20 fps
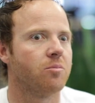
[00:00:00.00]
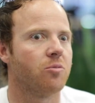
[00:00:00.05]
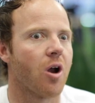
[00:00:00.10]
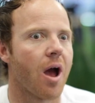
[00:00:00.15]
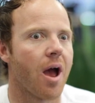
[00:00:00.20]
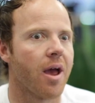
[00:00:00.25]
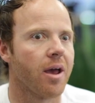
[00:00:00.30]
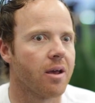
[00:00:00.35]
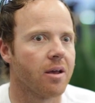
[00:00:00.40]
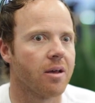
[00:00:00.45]

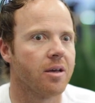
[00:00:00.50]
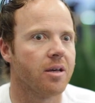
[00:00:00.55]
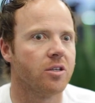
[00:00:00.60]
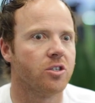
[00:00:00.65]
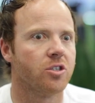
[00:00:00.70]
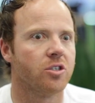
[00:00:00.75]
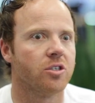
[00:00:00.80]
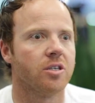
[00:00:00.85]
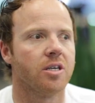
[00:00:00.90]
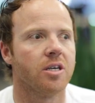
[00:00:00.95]
right?
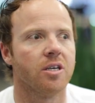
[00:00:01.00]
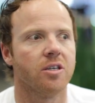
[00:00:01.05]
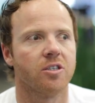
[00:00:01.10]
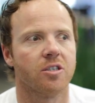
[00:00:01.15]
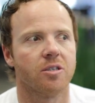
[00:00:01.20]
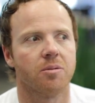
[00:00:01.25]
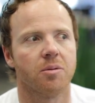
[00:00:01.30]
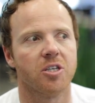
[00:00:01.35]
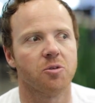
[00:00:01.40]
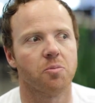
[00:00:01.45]

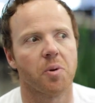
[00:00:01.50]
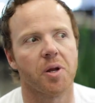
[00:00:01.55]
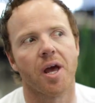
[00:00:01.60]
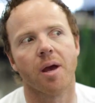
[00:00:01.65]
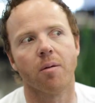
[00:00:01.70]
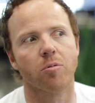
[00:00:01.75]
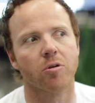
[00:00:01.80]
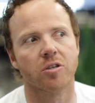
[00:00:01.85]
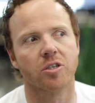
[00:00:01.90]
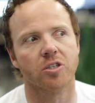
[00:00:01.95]
He's been
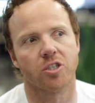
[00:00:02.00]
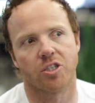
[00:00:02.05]
able to